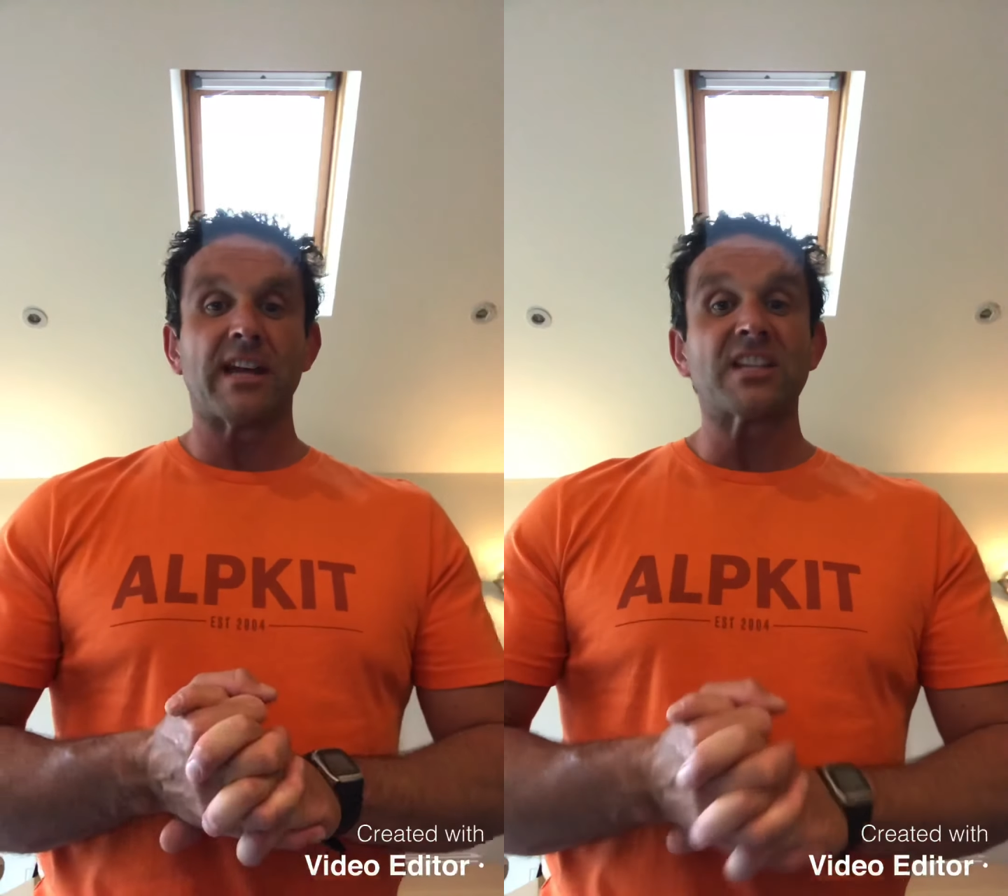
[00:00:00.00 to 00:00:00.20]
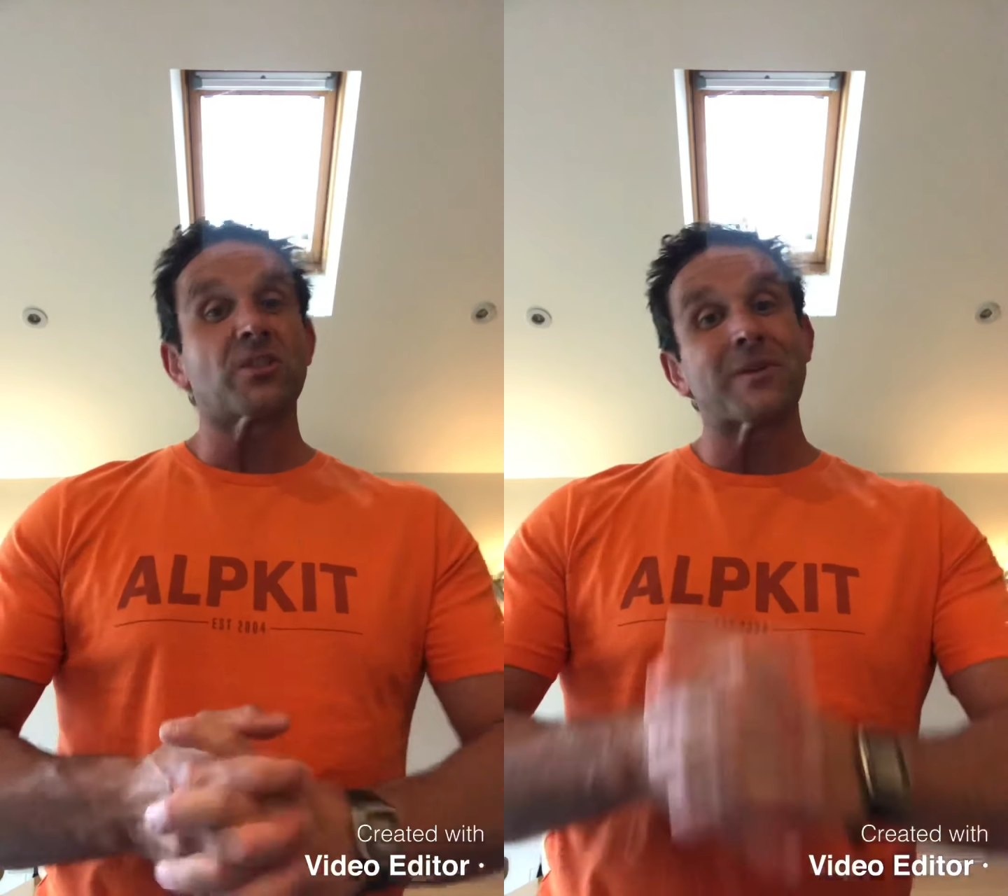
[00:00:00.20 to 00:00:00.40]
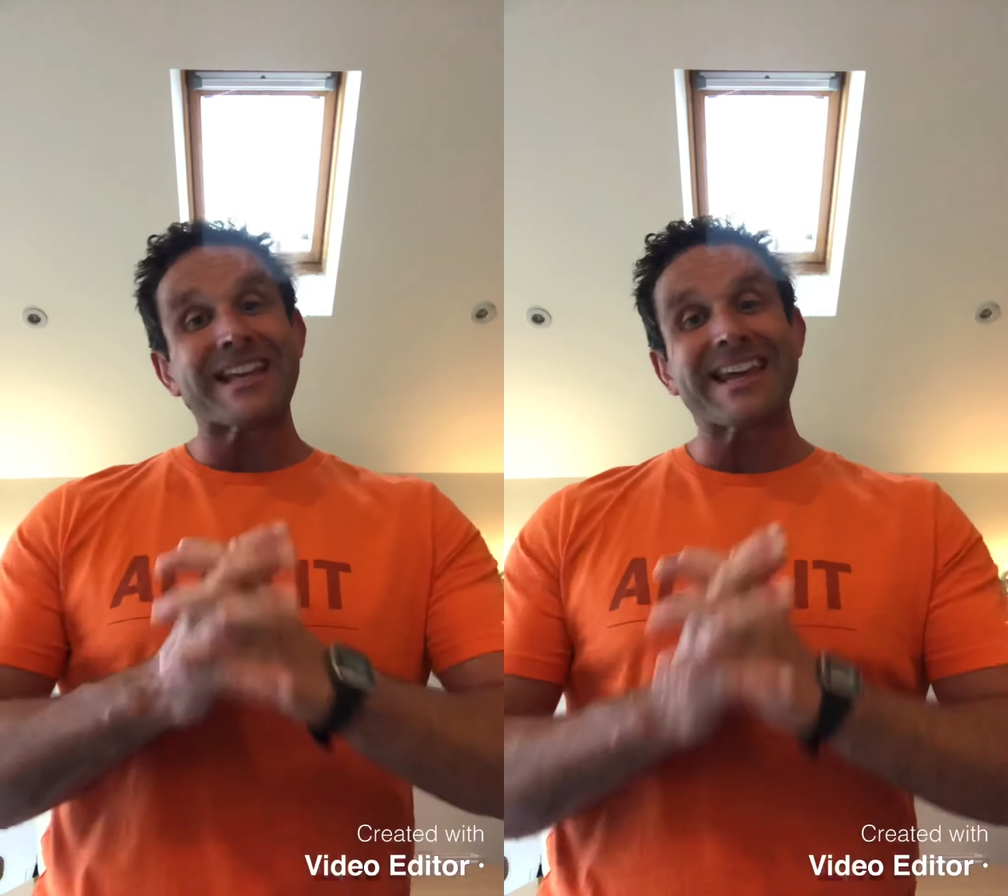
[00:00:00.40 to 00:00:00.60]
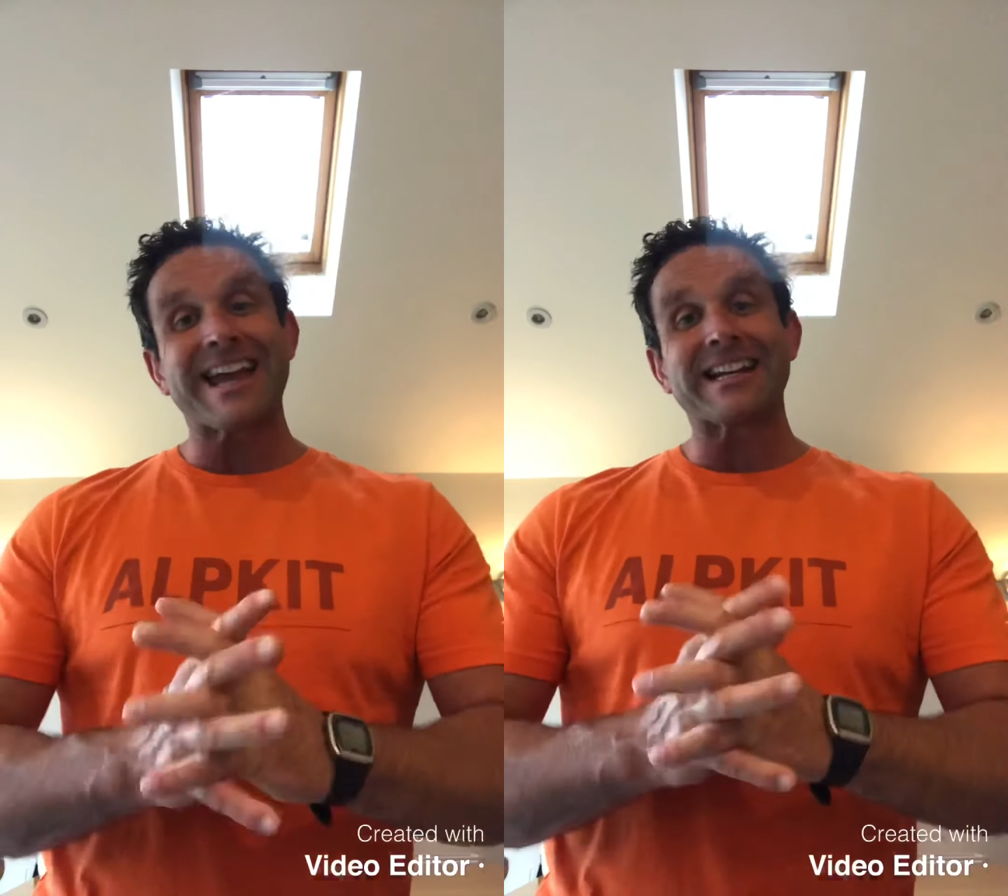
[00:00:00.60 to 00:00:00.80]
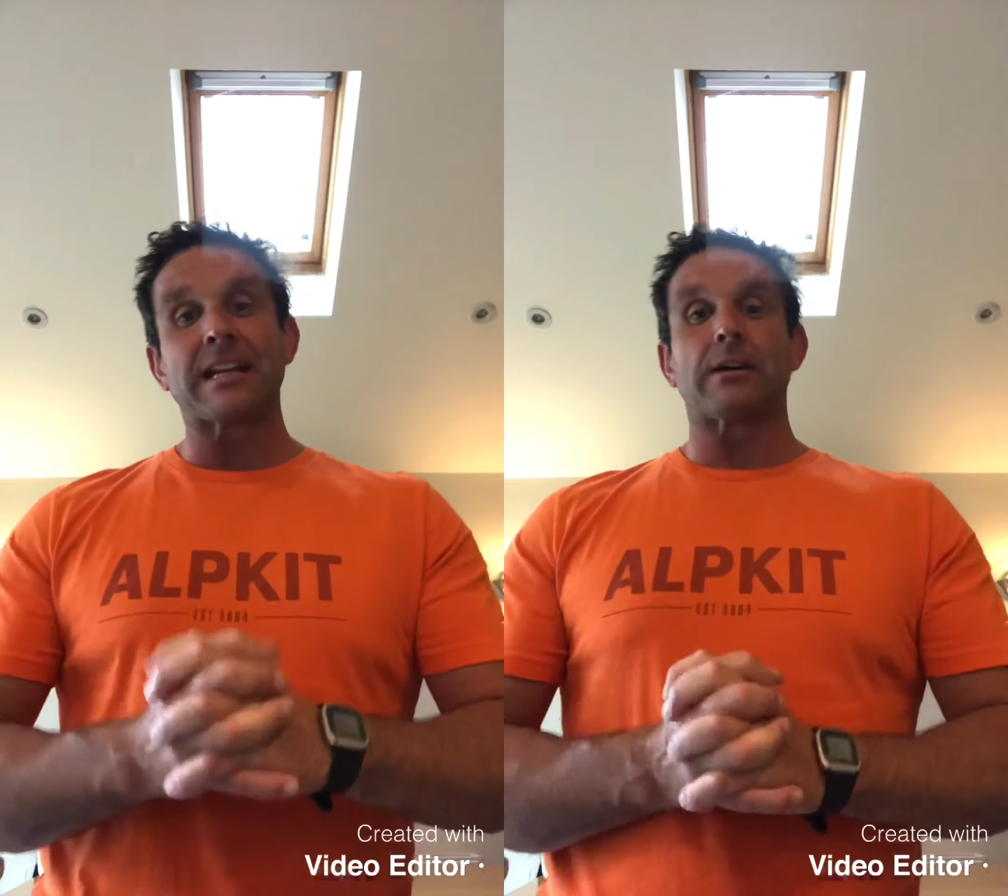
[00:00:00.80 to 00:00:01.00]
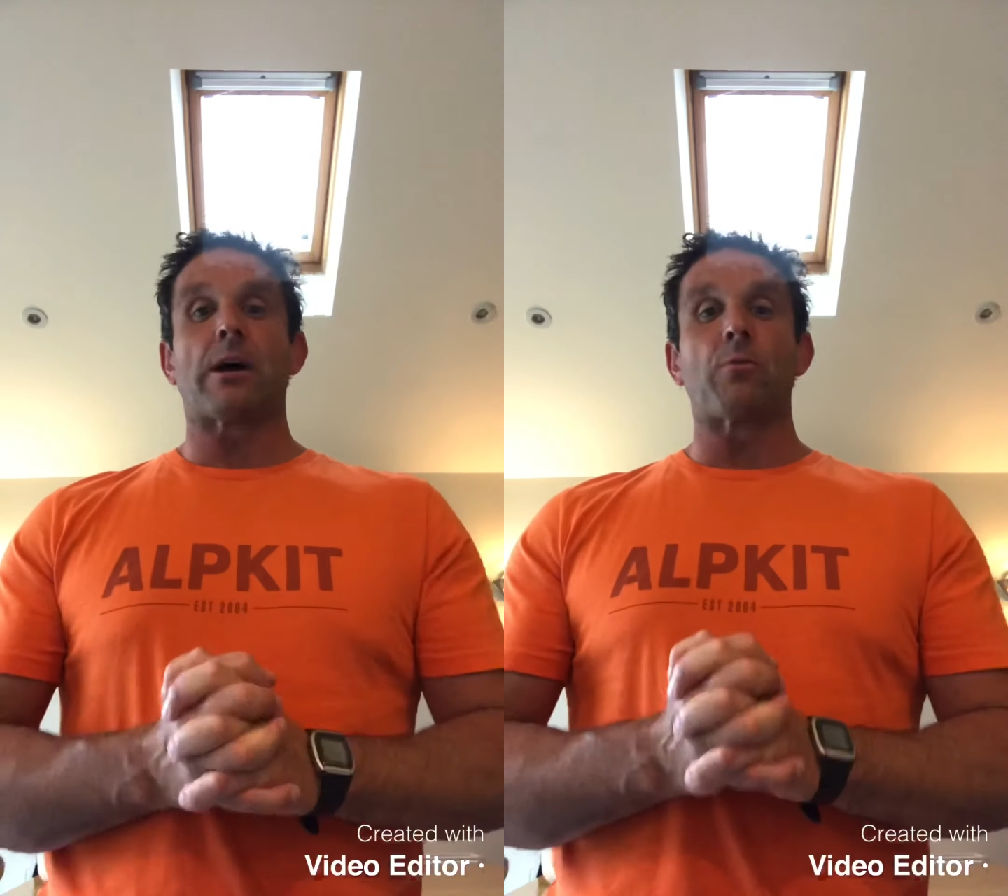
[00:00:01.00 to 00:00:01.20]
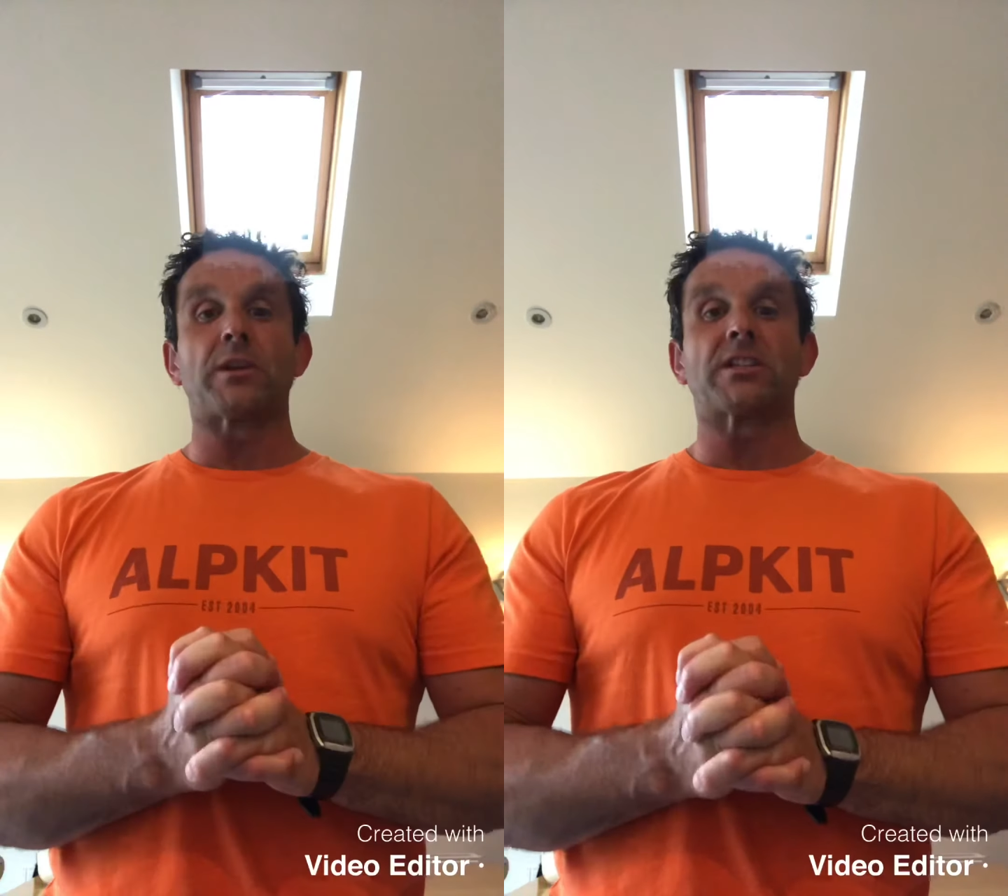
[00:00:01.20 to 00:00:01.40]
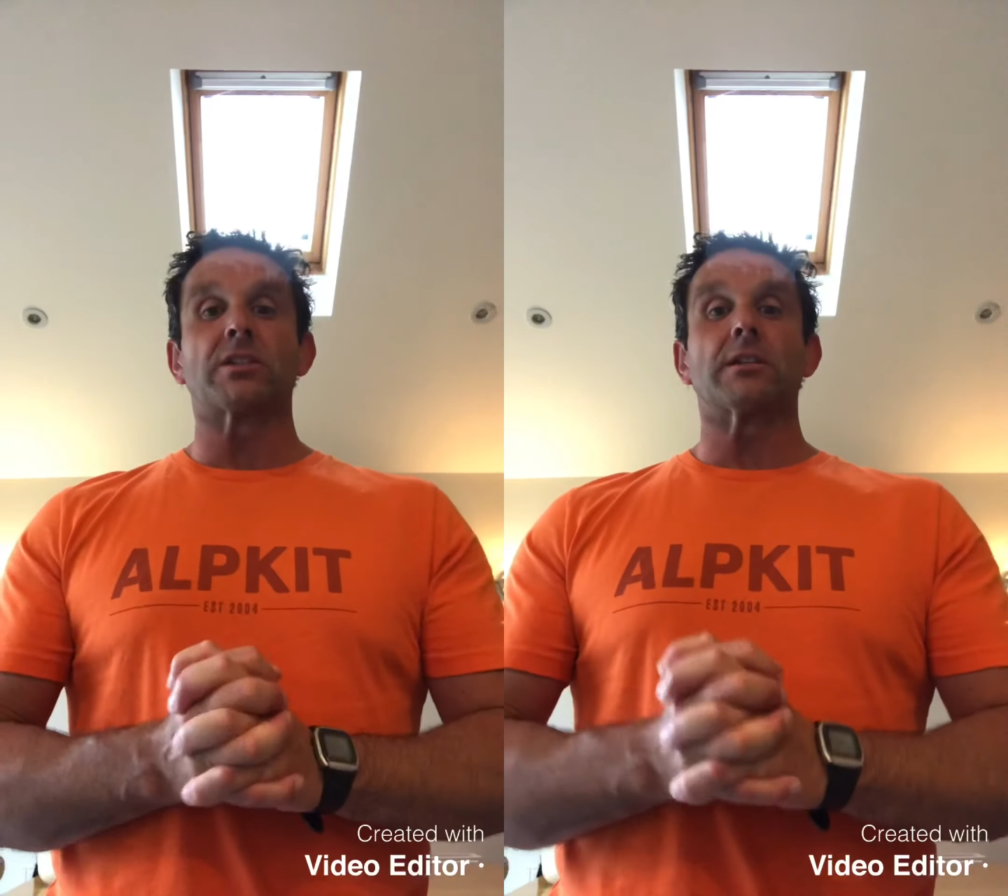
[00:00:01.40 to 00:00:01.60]
So again, I
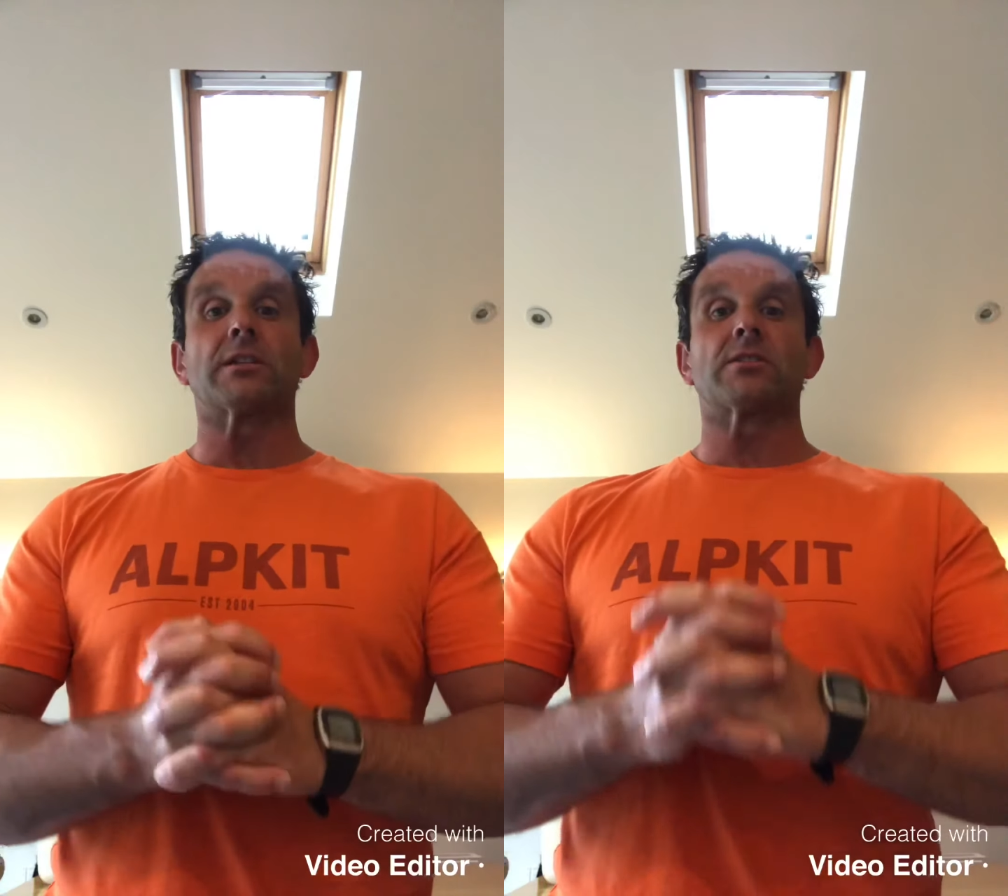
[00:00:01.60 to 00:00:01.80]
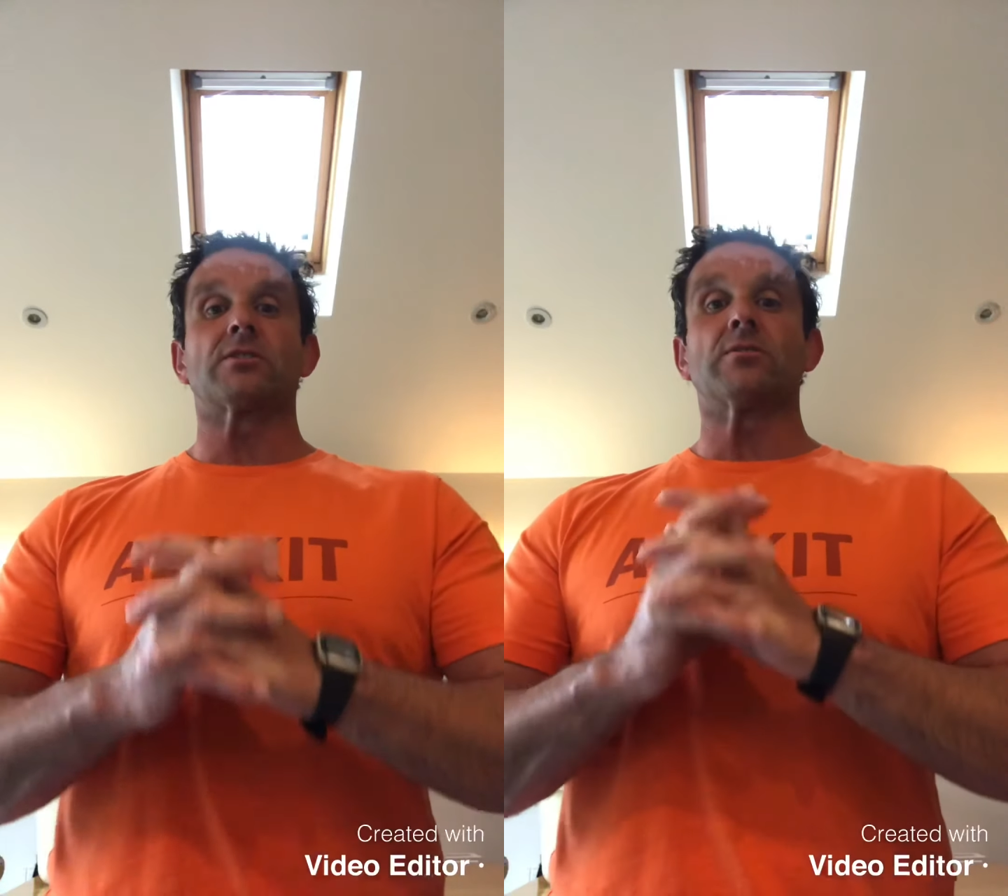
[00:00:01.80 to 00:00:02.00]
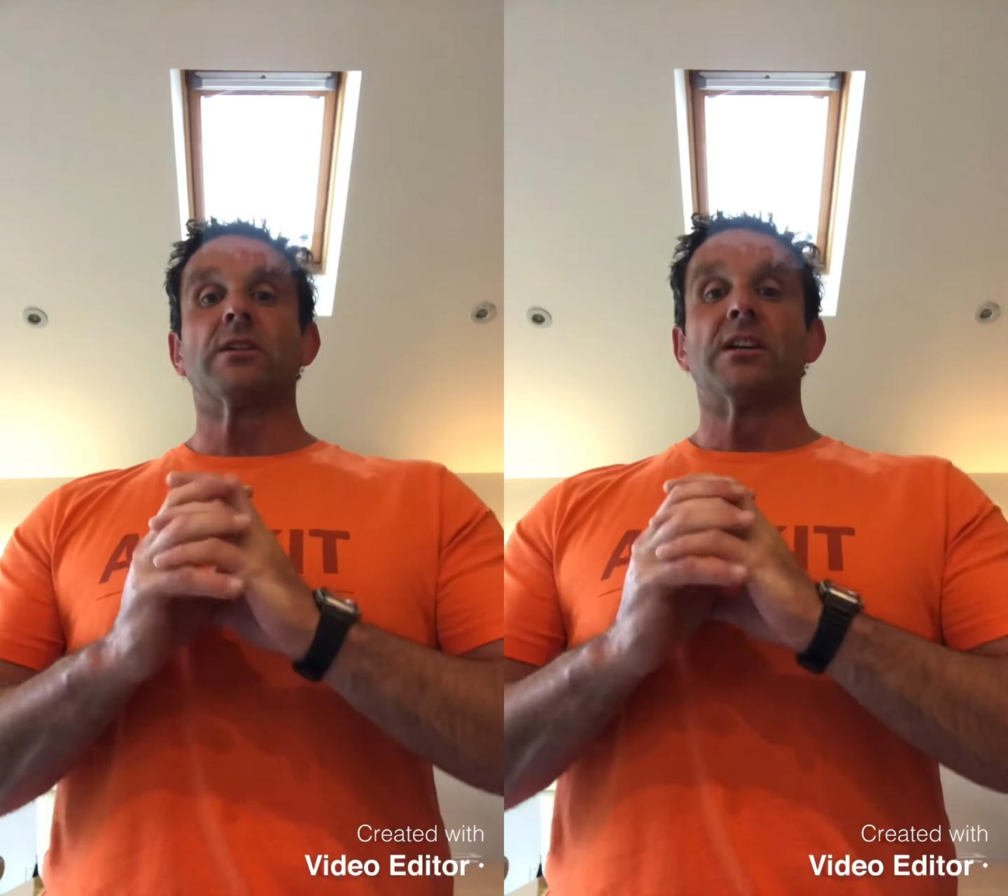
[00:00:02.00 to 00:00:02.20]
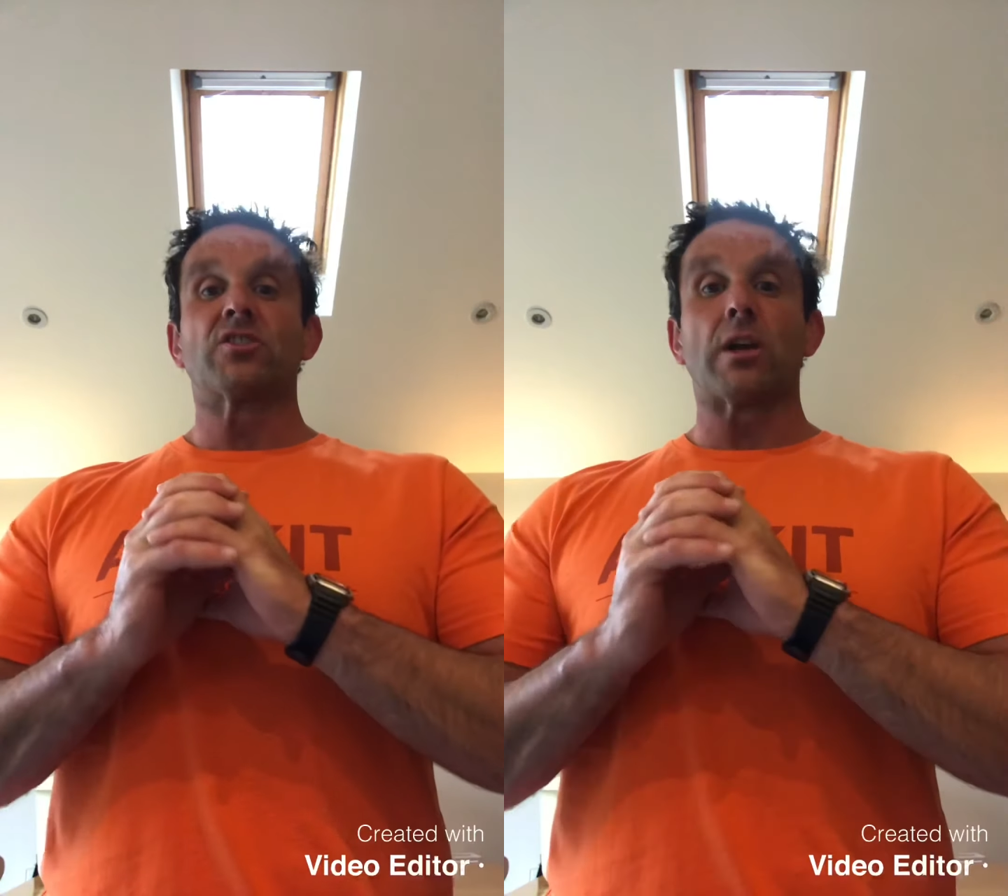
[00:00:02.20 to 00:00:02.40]
want you to